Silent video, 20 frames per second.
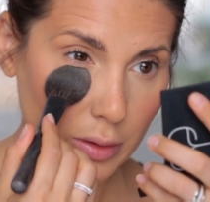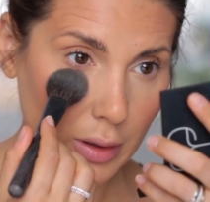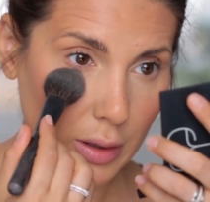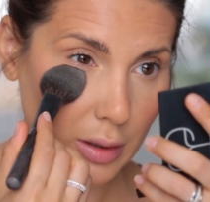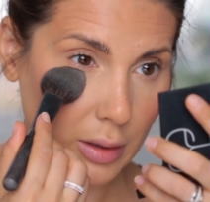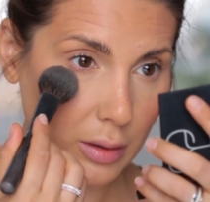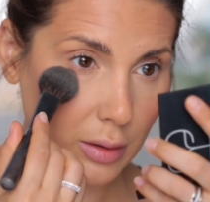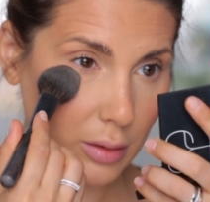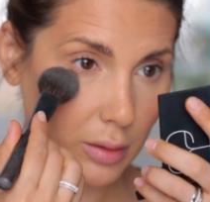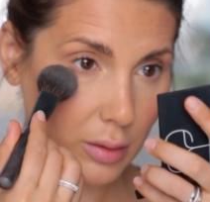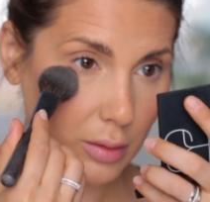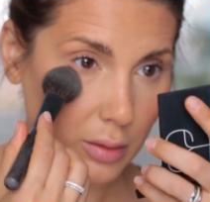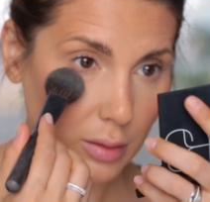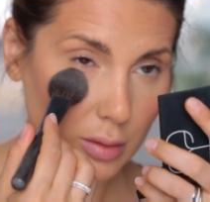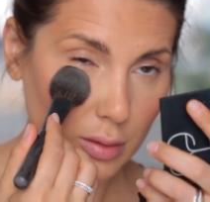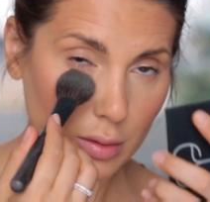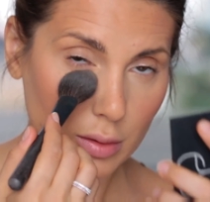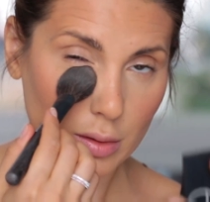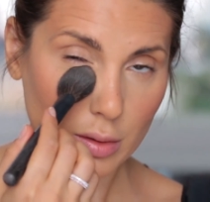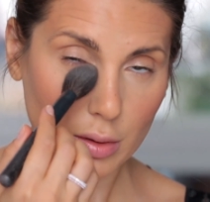Then
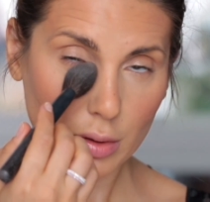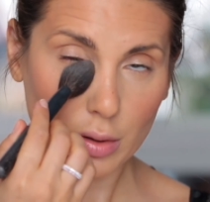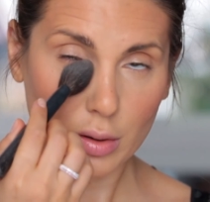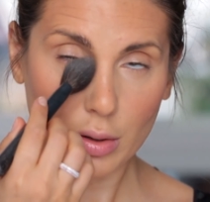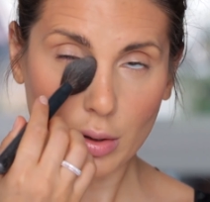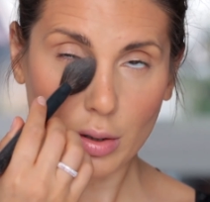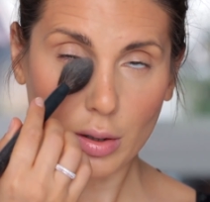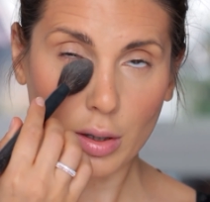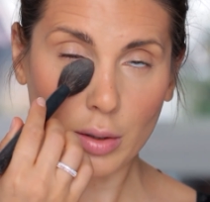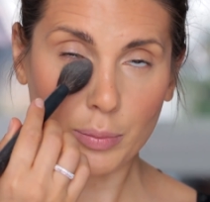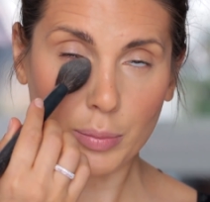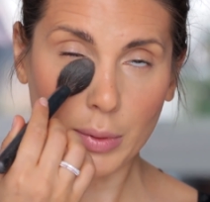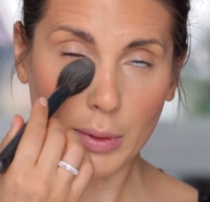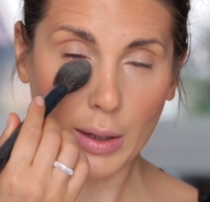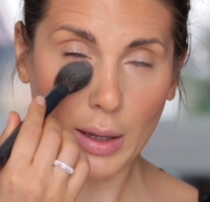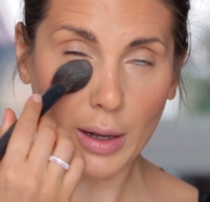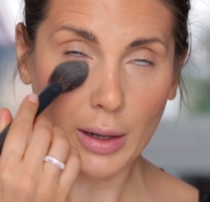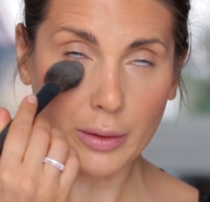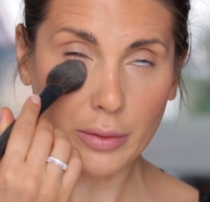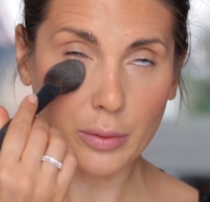
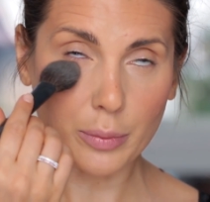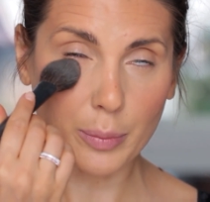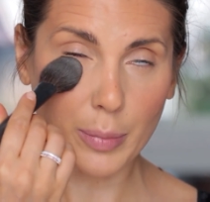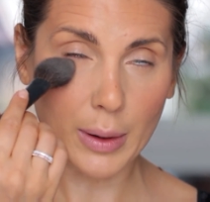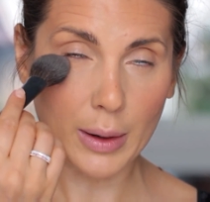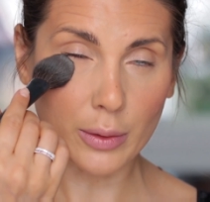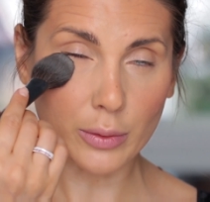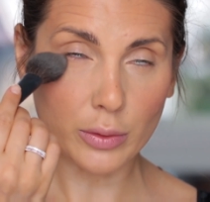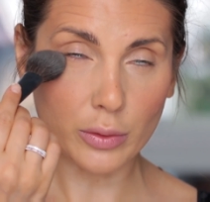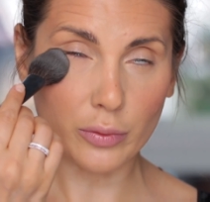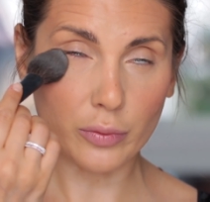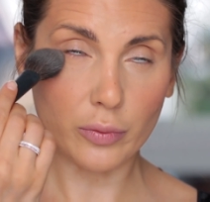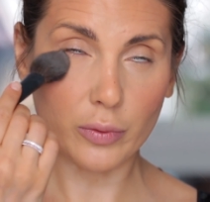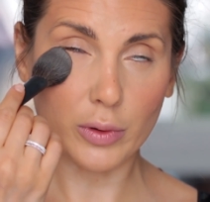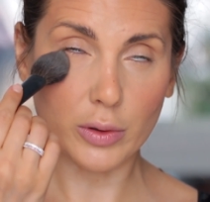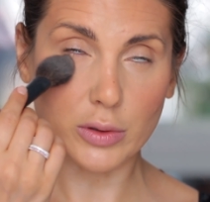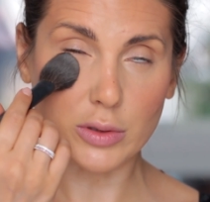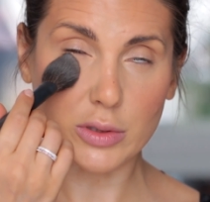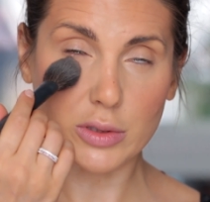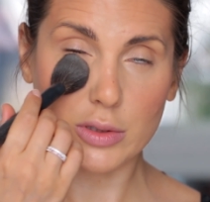apply the powder
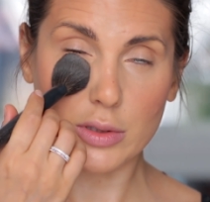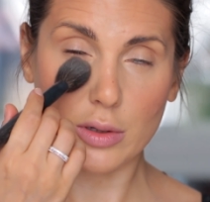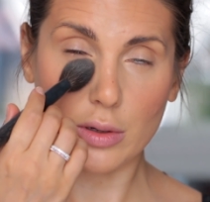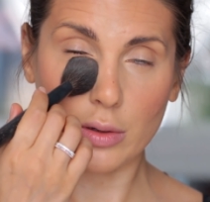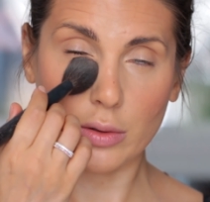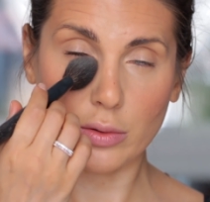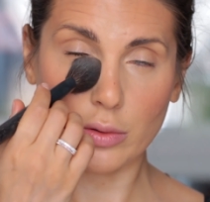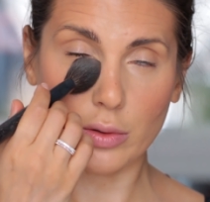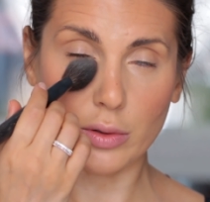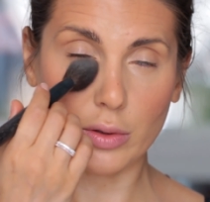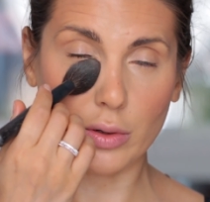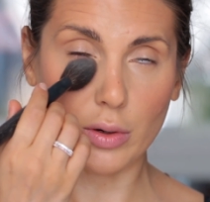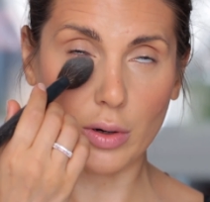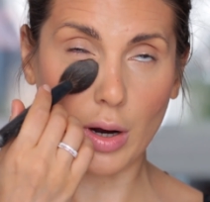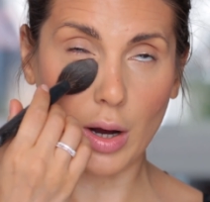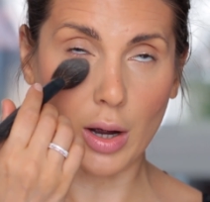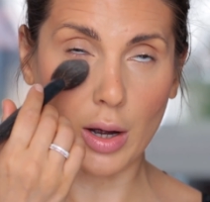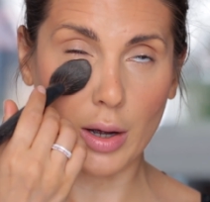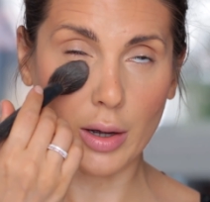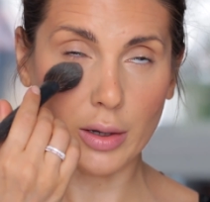first under
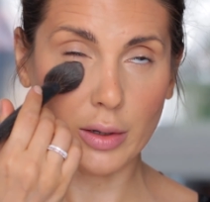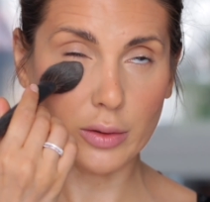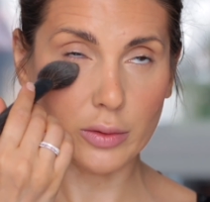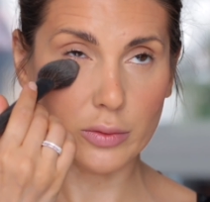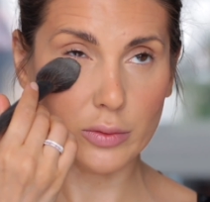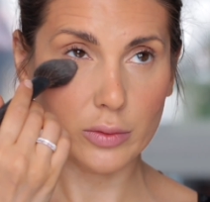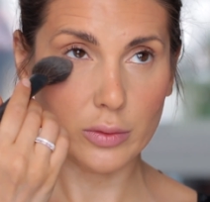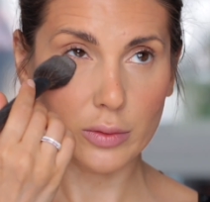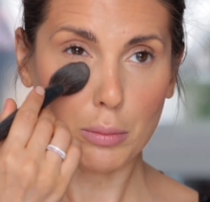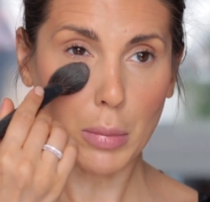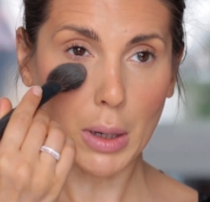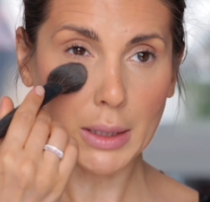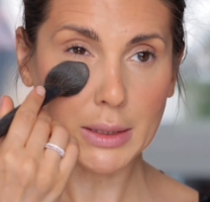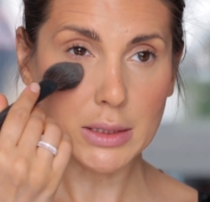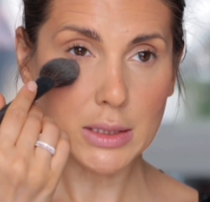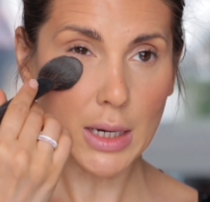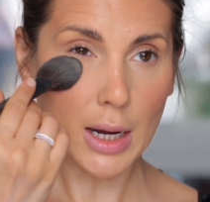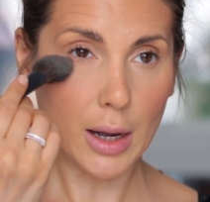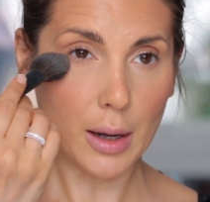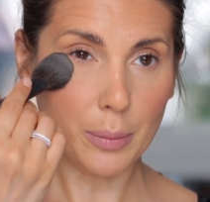your eyes by
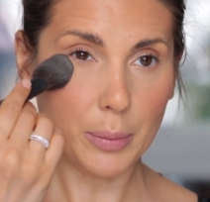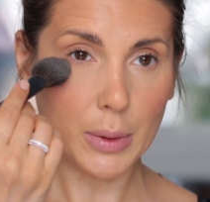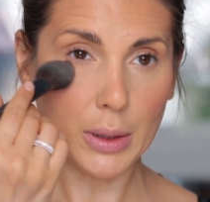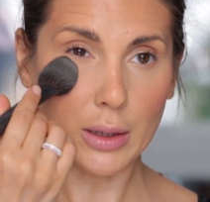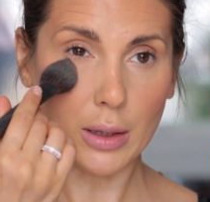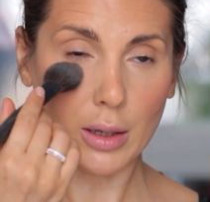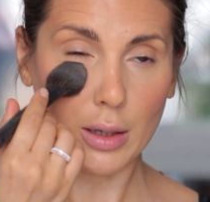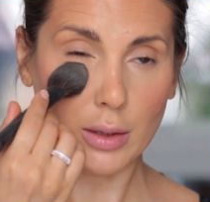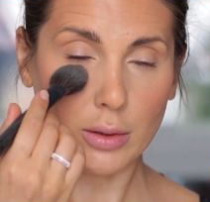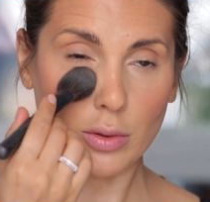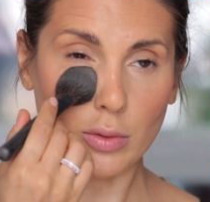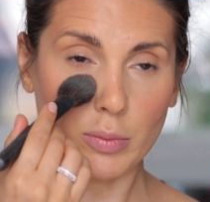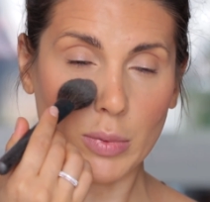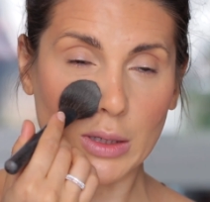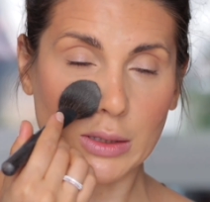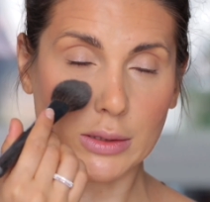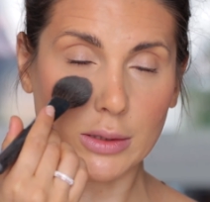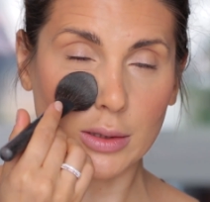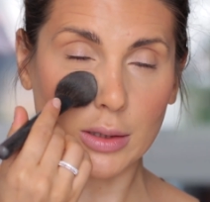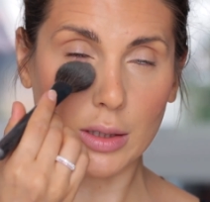tapping it. You
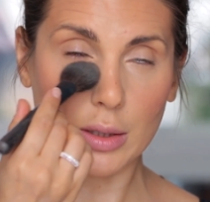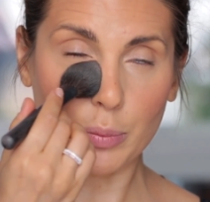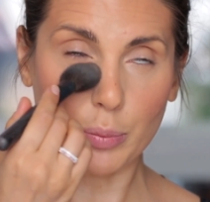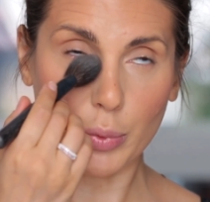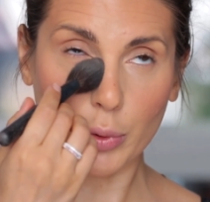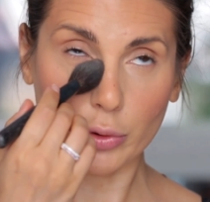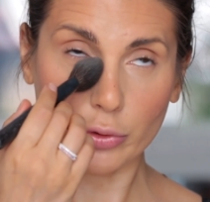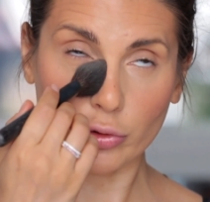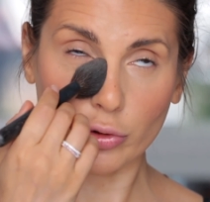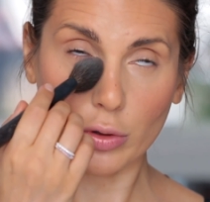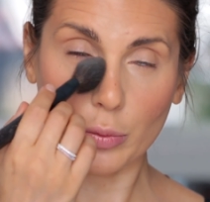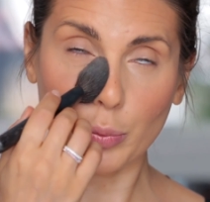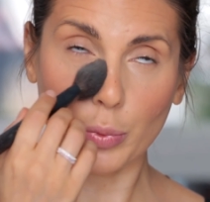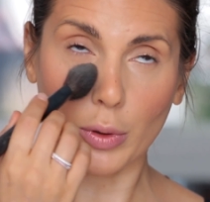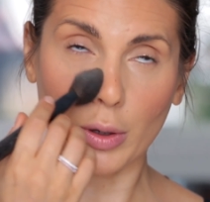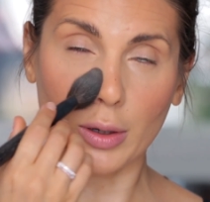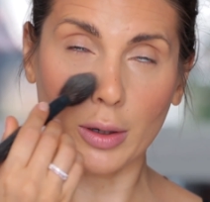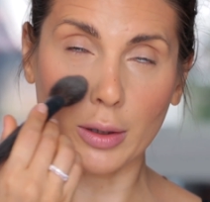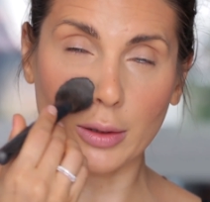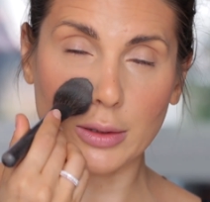basically push the
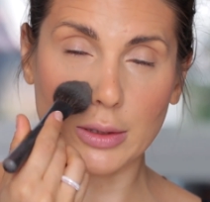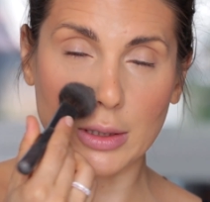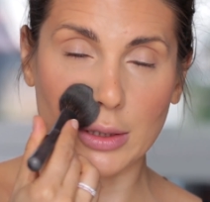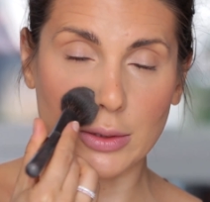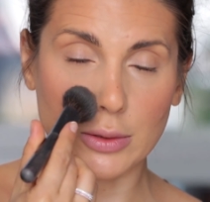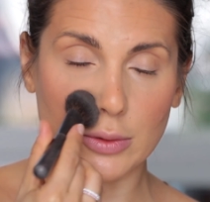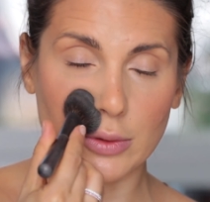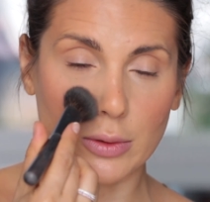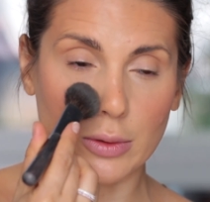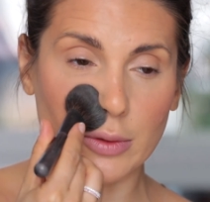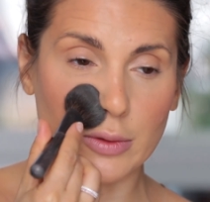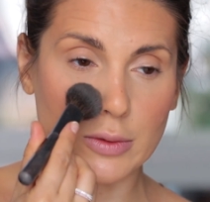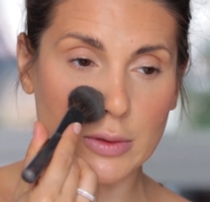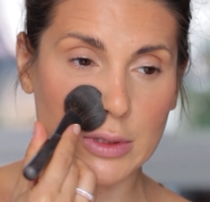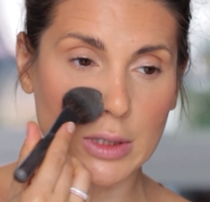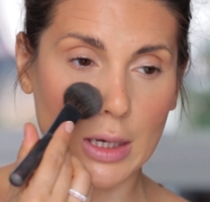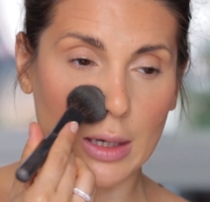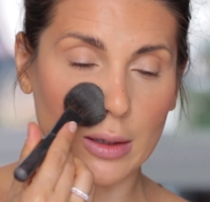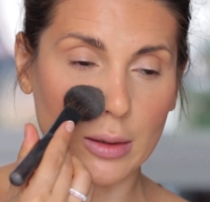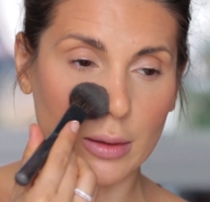product into the
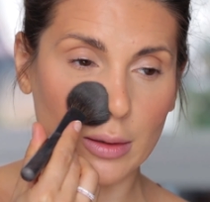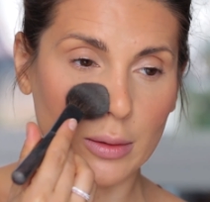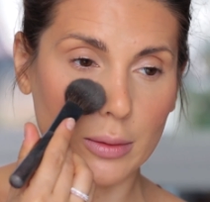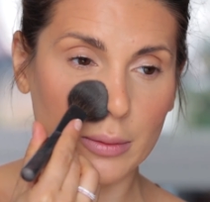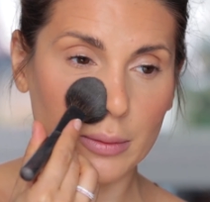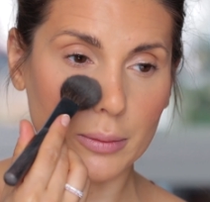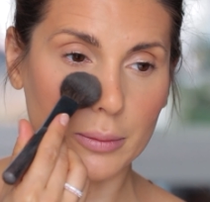skin.